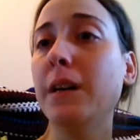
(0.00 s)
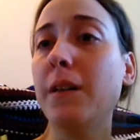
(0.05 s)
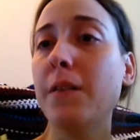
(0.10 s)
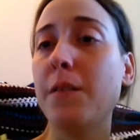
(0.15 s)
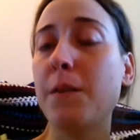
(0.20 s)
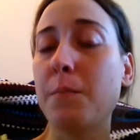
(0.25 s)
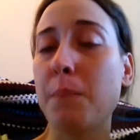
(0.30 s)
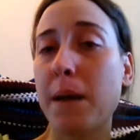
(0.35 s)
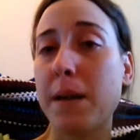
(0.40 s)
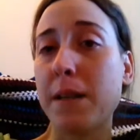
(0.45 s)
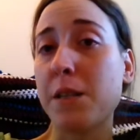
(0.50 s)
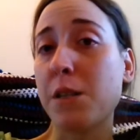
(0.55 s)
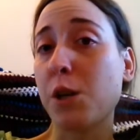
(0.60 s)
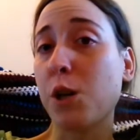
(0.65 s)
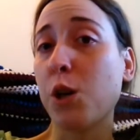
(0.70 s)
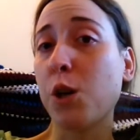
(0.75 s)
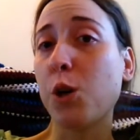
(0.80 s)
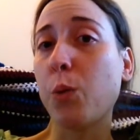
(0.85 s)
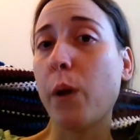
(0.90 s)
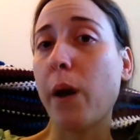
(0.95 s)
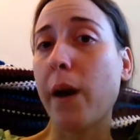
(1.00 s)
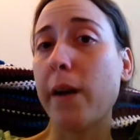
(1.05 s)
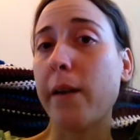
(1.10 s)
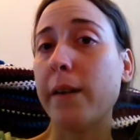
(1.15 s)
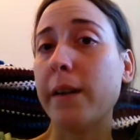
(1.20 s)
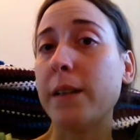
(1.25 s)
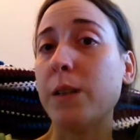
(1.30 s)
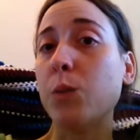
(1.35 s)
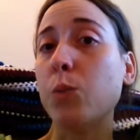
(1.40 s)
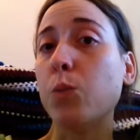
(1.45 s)
the best cookware
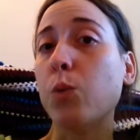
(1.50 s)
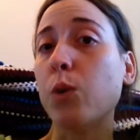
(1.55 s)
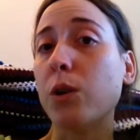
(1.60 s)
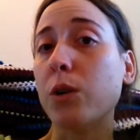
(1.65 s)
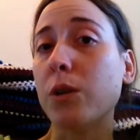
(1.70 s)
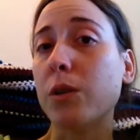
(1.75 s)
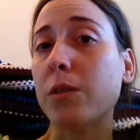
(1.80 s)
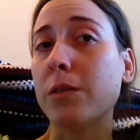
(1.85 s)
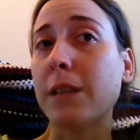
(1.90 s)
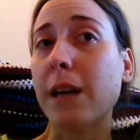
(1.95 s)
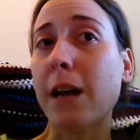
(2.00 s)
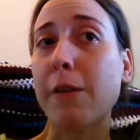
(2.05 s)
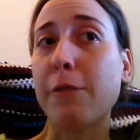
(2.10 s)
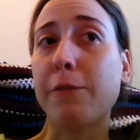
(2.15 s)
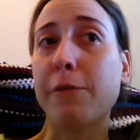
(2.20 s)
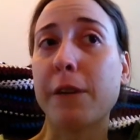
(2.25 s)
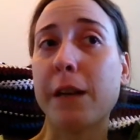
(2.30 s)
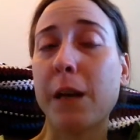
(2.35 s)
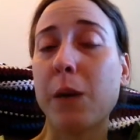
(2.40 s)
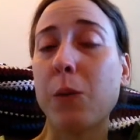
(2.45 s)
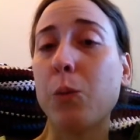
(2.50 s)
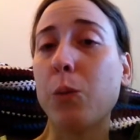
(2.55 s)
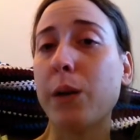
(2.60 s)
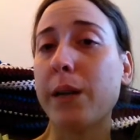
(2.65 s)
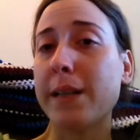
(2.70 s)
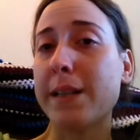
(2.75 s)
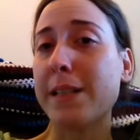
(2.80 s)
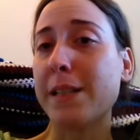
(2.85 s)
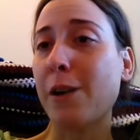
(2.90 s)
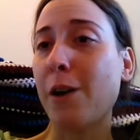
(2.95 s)
in the world. I forget what
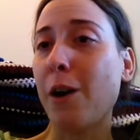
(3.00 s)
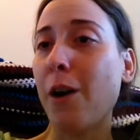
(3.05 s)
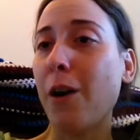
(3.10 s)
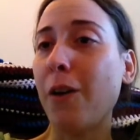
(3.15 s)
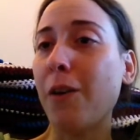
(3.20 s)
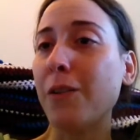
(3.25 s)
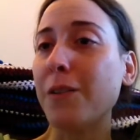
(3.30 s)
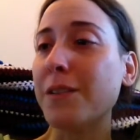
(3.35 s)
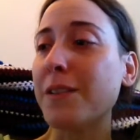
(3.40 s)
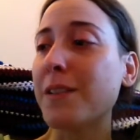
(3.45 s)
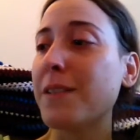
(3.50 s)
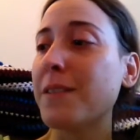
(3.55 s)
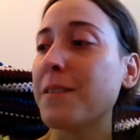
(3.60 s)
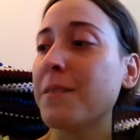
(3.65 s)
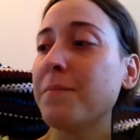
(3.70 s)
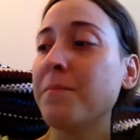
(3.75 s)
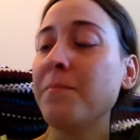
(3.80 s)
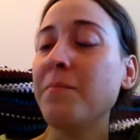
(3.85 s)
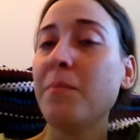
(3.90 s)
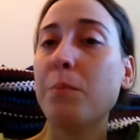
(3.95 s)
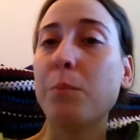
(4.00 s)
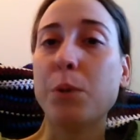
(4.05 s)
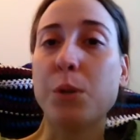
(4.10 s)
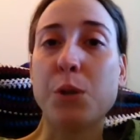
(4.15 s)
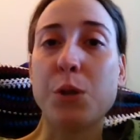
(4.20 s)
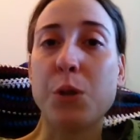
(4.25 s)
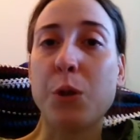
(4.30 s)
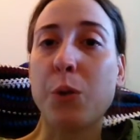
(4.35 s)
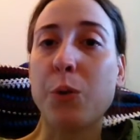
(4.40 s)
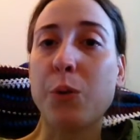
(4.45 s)
it's called,
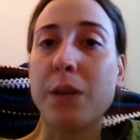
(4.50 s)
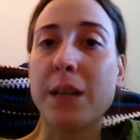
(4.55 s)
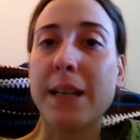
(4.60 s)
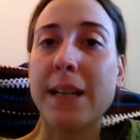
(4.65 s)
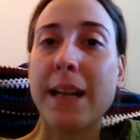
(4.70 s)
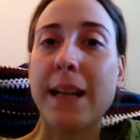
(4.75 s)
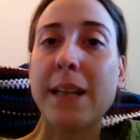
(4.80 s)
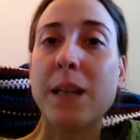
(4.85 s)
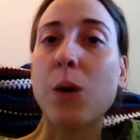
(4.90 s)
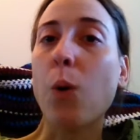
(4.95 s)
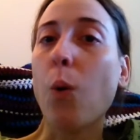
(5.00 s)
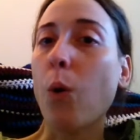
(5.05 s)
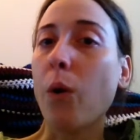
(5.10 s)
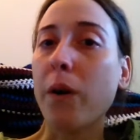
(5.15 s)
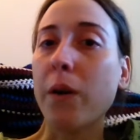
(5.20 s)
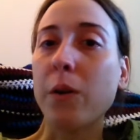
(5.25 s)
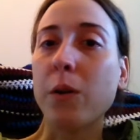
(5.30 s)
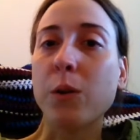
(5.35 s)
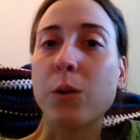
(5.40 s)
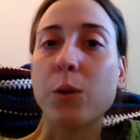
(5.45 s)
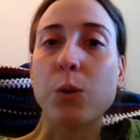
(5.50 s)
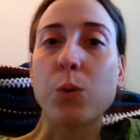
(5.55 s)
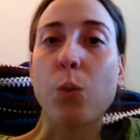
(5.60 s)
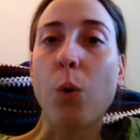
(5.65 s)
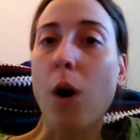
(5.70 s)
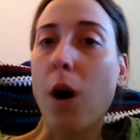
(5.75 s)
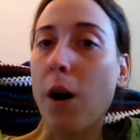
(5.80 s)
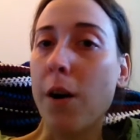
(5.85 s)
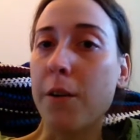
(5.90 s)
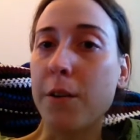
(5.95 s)
but you don't need any oil or
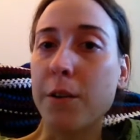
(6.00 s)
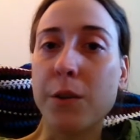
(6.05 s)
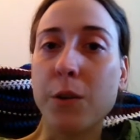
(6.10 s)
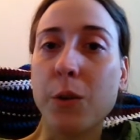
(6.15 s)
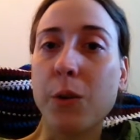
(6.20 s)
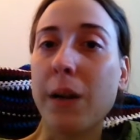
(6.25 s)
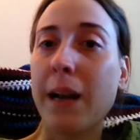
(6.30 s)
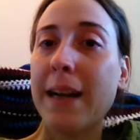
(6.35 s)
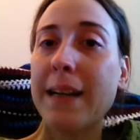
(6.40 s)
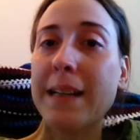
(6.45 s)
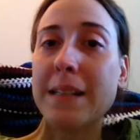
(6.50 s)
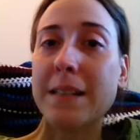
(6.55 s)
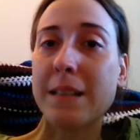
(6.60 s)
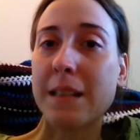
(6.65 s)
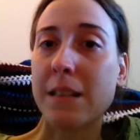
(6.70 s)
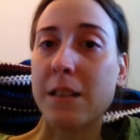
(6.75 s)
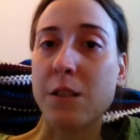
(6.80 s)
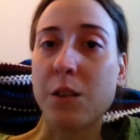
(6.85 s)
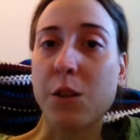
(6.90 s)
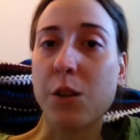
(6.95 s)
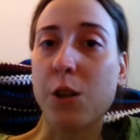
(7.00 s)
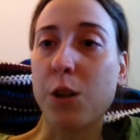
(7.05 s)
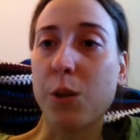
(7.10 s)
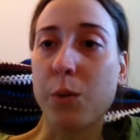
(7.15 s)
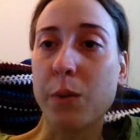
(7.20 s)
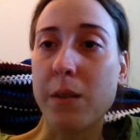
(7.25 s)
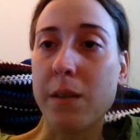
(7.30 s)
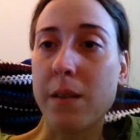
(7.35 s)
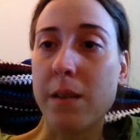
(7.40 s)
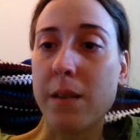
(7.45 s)
water or anything to cook
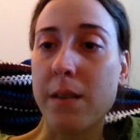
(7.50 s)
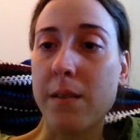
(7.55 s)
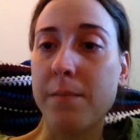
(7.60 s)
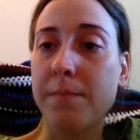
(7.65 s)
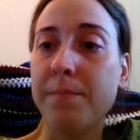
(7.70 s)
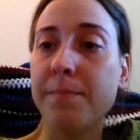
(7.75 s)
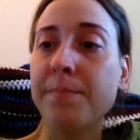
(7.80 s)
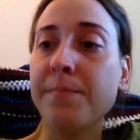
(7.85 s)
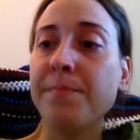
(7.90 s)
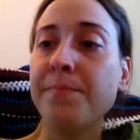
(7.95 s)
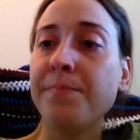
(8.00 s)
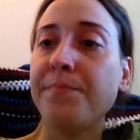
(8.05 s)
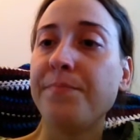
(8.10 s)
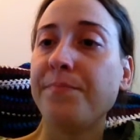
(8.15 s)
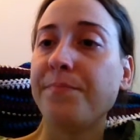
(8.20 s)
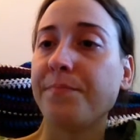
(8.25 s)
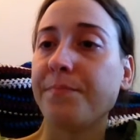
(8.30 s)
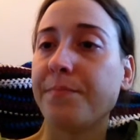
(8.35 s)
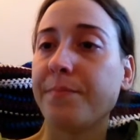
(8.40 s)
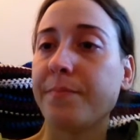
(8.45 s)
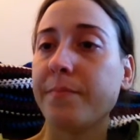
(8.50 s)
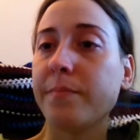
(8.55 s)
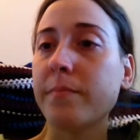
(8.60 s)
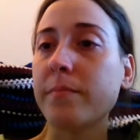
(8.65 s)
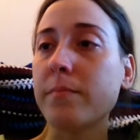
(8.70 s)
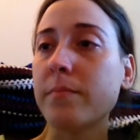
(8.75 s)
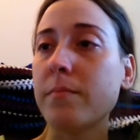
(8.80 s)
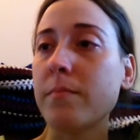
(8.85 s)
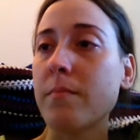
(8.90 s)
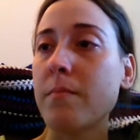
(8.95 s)
with it.
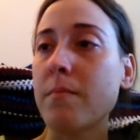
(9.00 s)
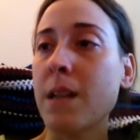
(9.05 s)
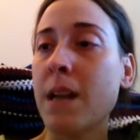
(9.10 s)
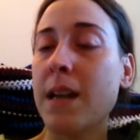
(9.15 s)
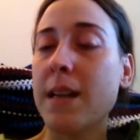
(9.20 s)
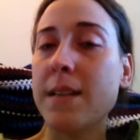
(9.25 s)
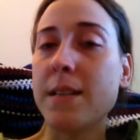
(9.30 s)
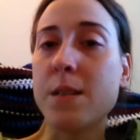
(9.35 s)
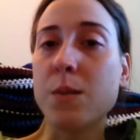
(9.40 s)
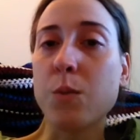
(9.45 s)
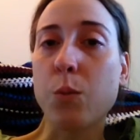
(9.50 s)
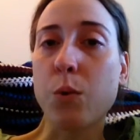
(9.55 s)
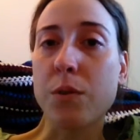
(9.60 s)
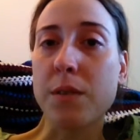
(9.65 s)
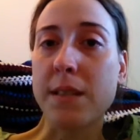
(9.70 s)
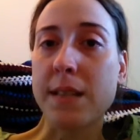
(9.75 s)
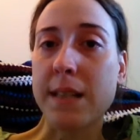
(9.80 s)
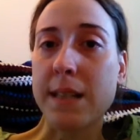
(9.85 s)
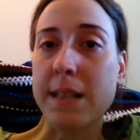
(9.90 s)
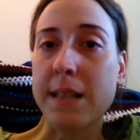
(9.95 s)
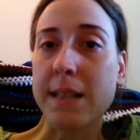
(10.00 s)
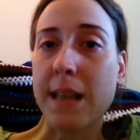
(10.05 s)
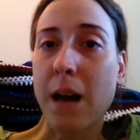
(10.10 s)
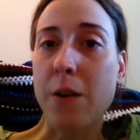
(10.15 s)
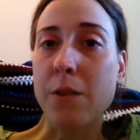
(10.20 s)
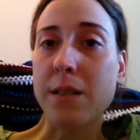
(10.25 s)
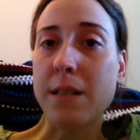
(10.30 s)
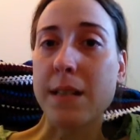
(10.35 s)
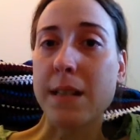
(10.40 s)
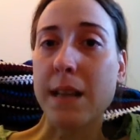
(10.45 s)
It's worth
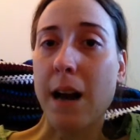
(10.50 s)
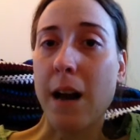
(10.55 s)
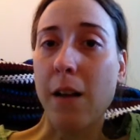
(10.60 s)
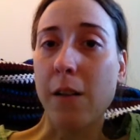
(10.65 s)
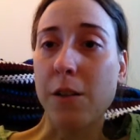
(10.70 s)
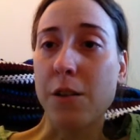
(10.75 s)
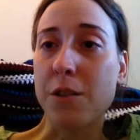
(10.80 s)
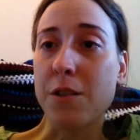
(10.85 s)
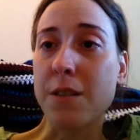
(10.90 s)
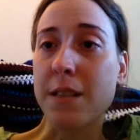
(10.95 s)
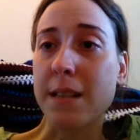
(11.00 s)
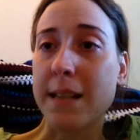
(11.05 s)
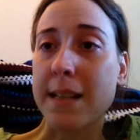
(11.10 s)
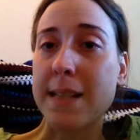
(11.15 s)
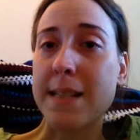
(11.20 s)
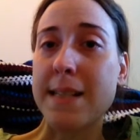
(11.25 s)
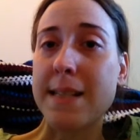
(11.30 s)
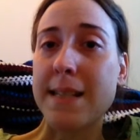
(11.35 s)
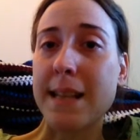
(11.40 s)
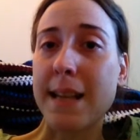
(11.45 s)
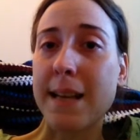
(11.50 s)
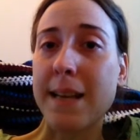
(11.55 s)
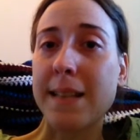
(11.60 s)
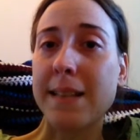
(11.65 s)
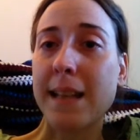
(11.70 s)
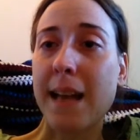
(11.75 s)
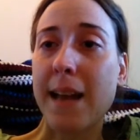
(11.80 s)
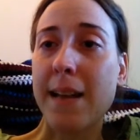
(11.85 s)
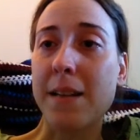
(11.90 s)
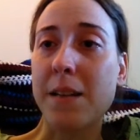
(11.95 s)
$6,000, and he's sending
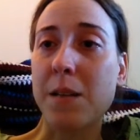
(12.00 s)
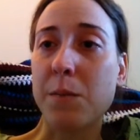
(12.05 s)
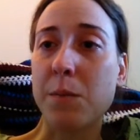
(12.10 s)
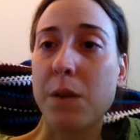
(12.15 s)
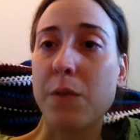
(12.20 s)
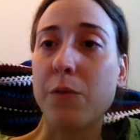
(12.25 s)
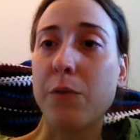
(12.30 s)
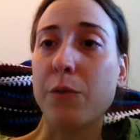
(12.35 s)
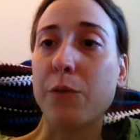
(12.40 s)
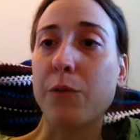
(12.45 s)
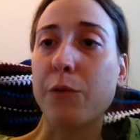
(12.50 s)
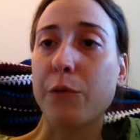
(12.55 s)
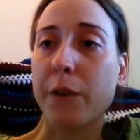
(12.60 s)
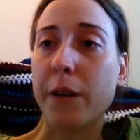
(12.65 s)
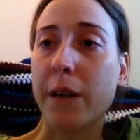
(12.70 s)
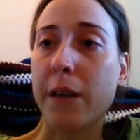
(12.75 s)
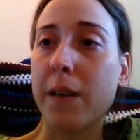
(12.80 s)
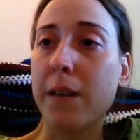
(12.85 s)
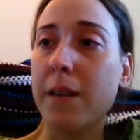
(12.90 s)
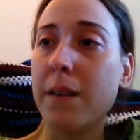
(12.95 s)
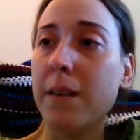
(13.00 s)
that to me for free.